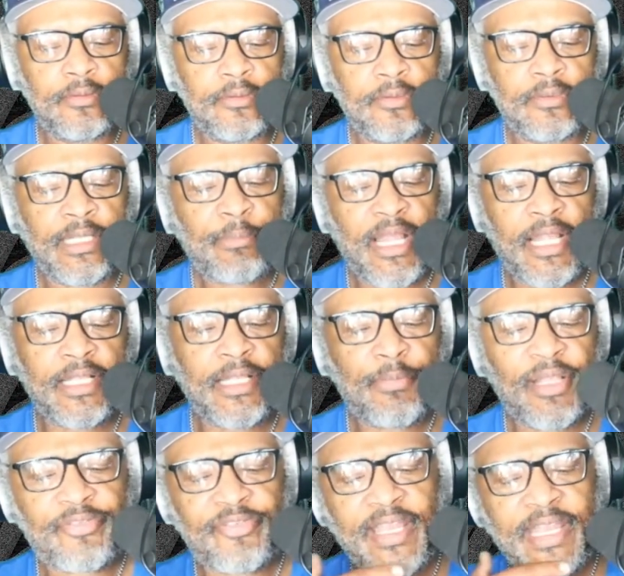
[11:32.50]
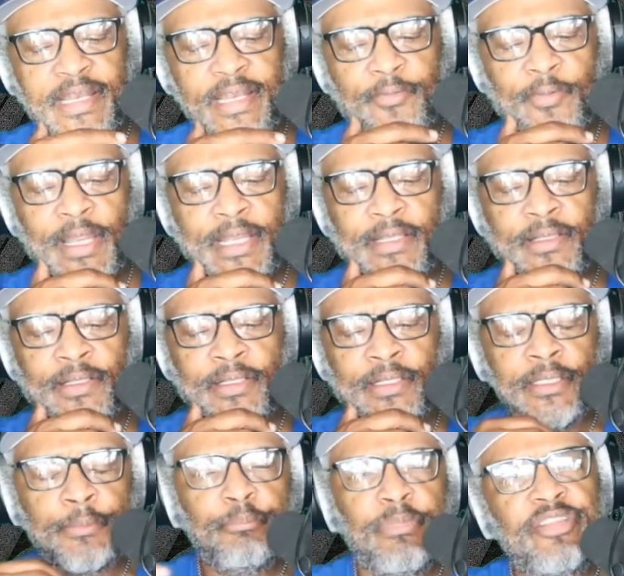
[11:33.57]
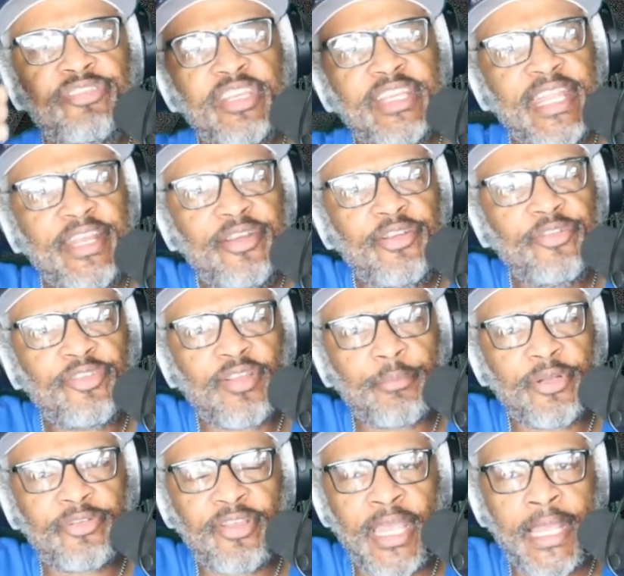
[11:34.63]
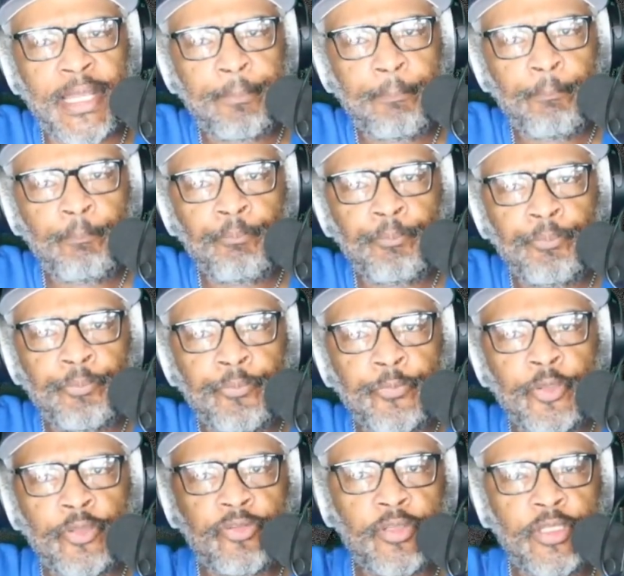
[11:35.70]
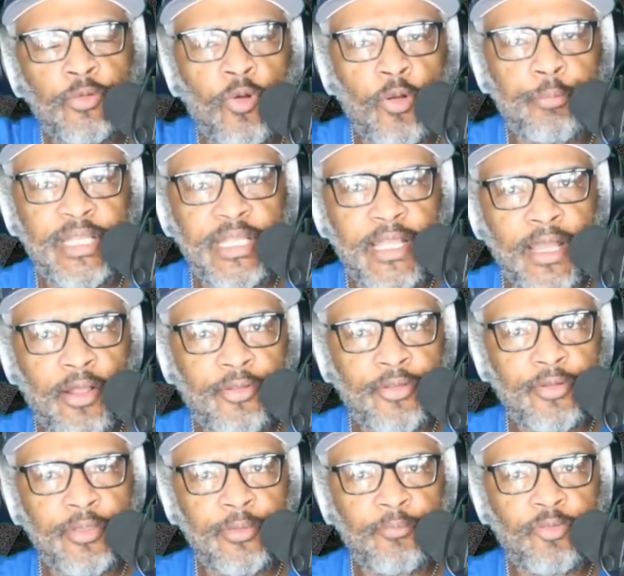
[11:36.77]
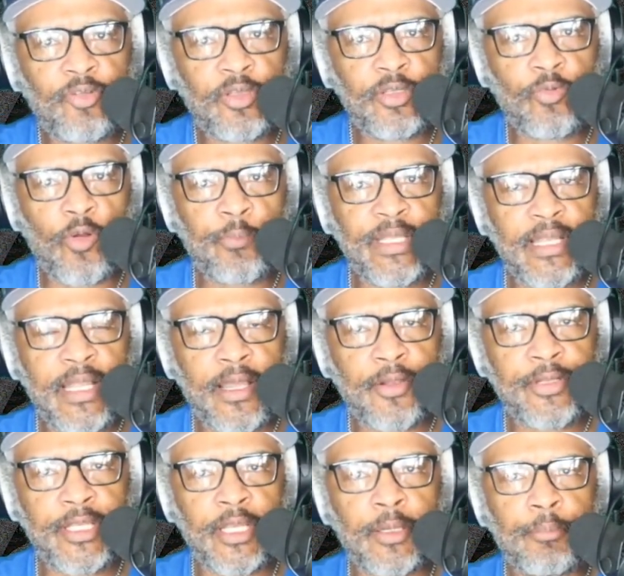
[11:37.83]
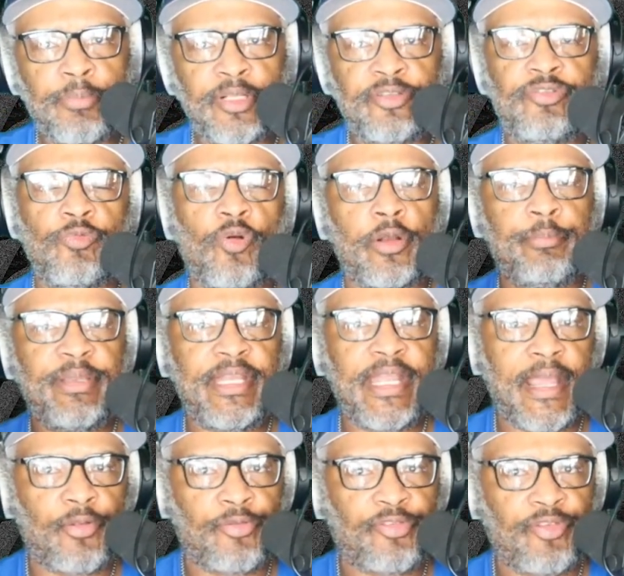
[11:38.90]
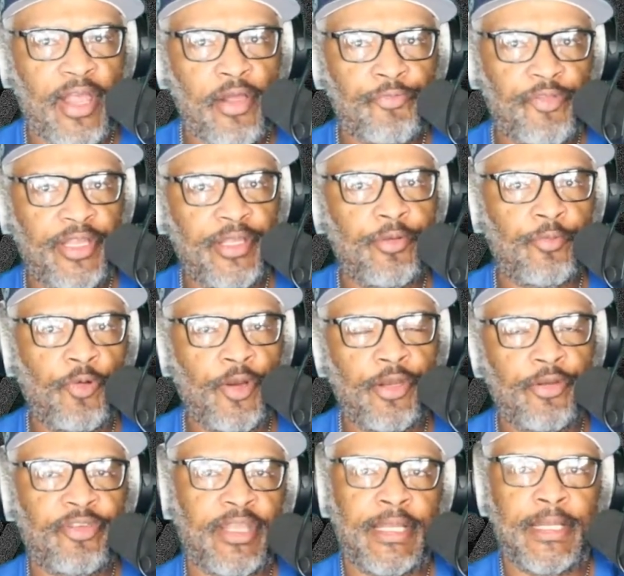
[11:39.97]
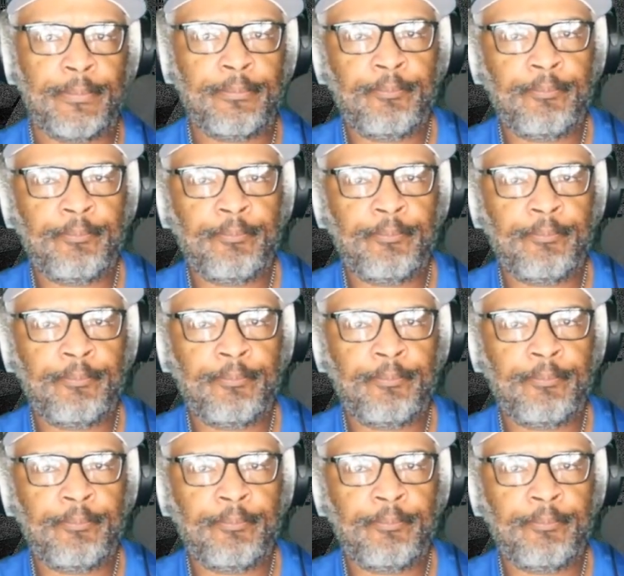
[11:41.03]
Am I saying that right? Michigan in the summertime, so you won't be down, so you won't be down there, but you want to be down south in the wintertime.